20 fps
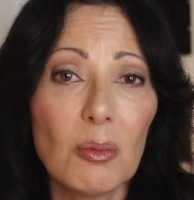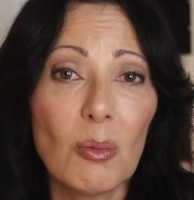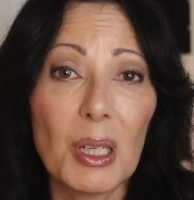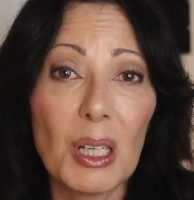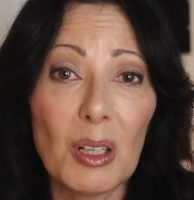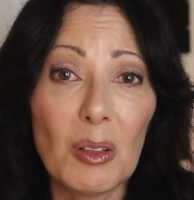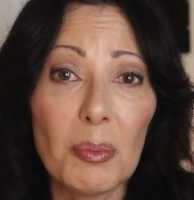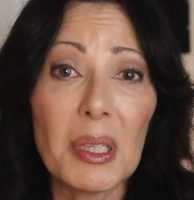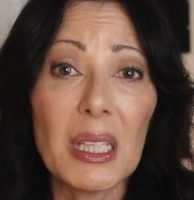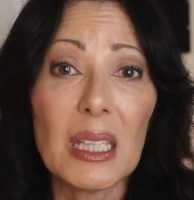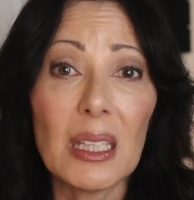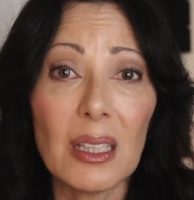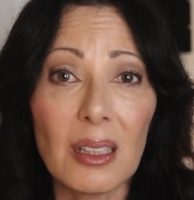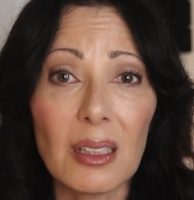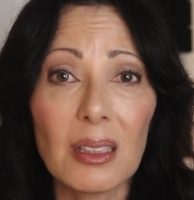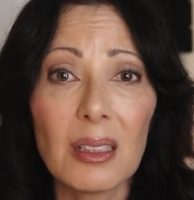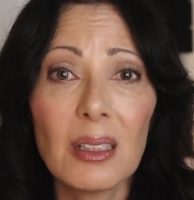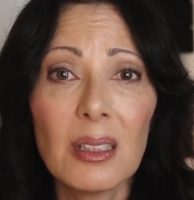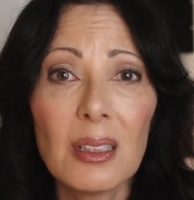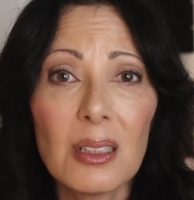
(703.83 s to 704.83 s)

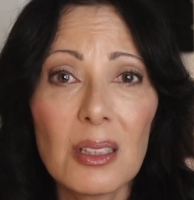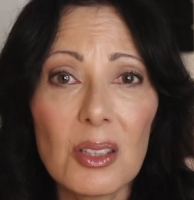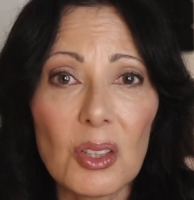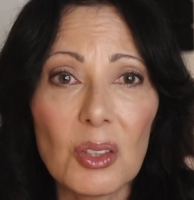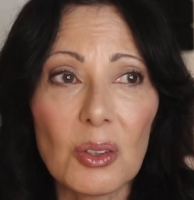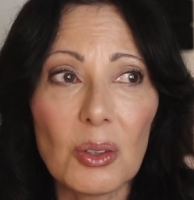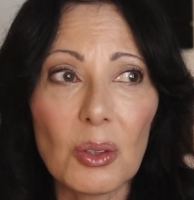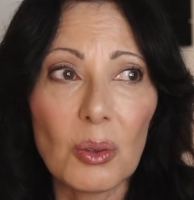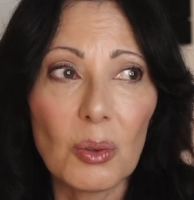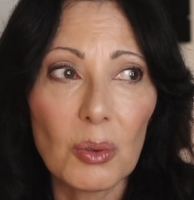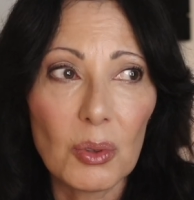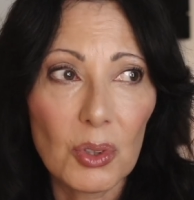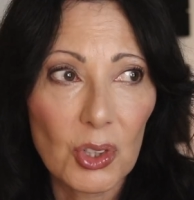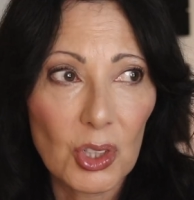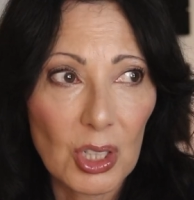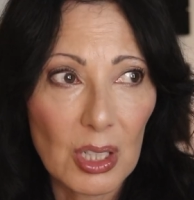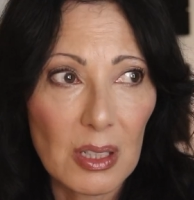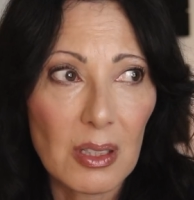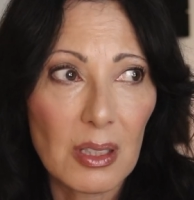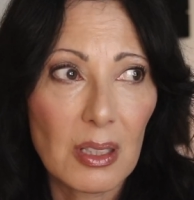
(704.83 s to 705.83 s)
well-being to
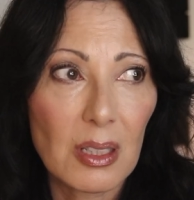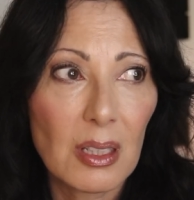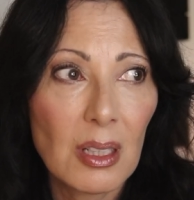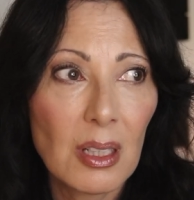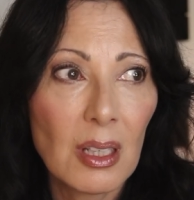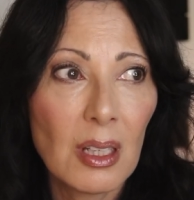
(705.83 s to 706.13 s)
just